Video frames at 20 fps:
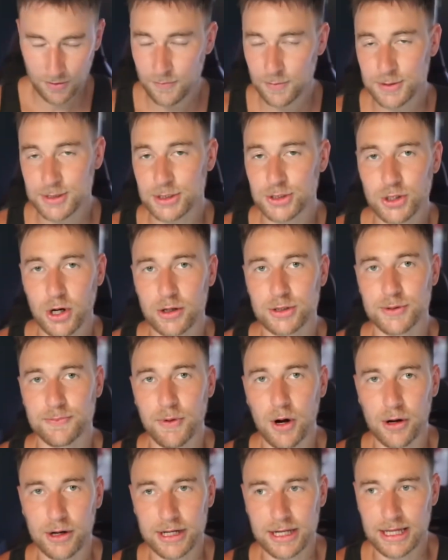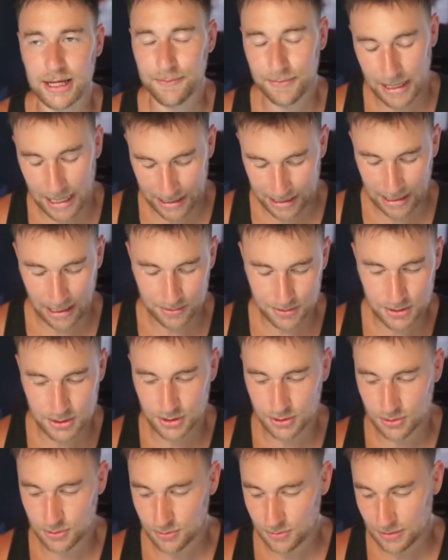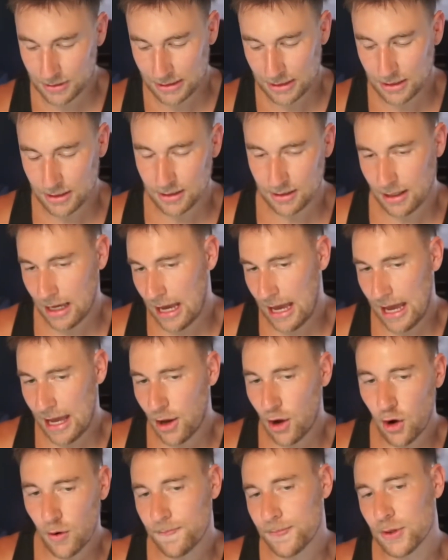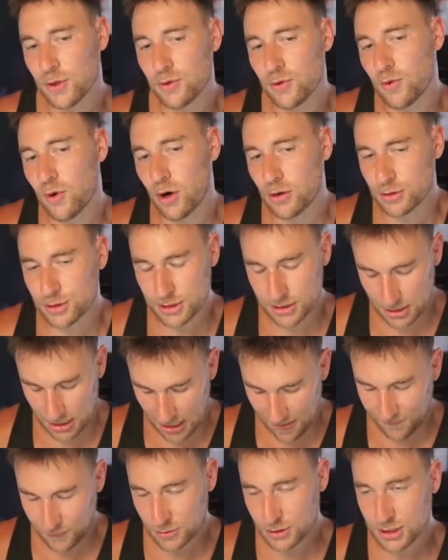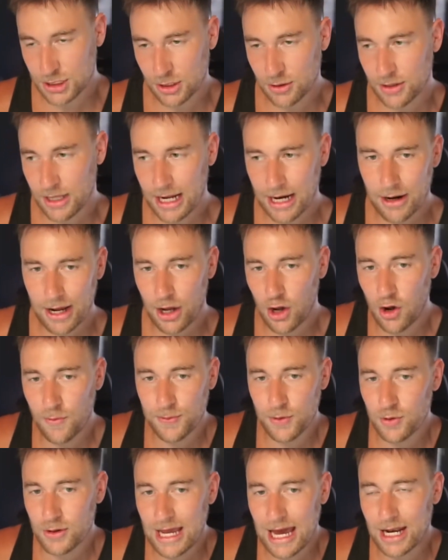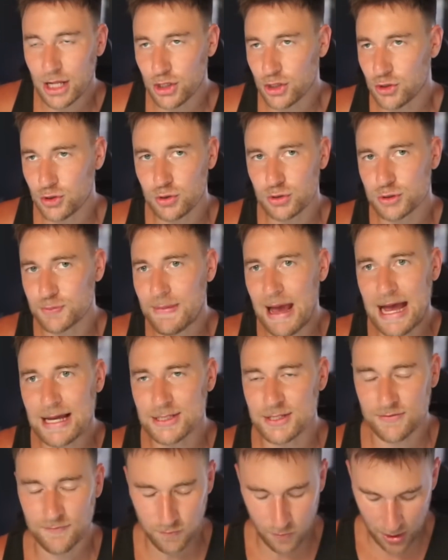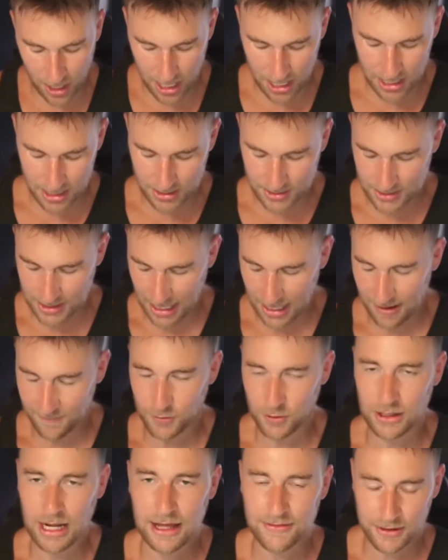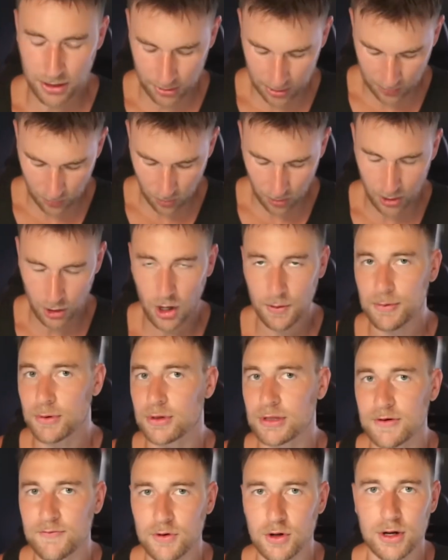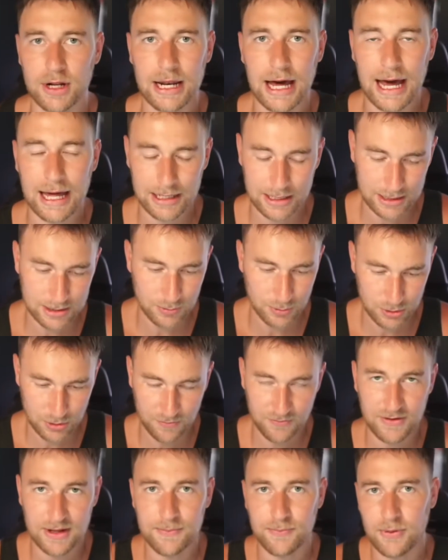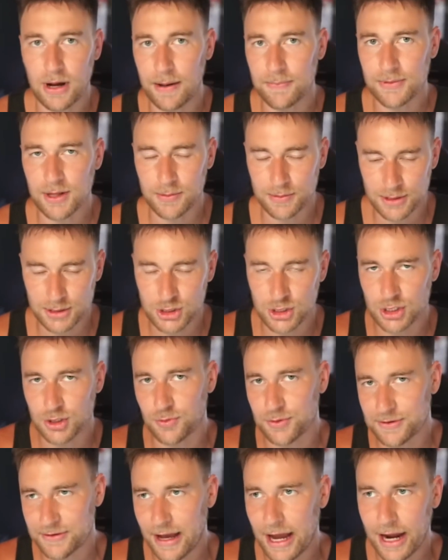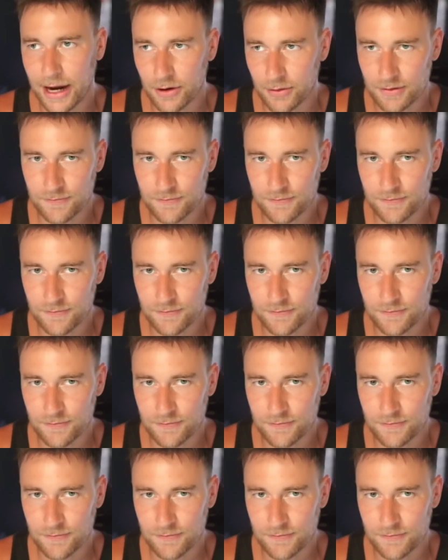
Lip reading: was in charge of marketing at Black Ops 2, I hope you are, if you're still there, I hope you got a huge, massive raise. And if you're not there anymore, I hope you're living on an island with your feet propped up because you could retire at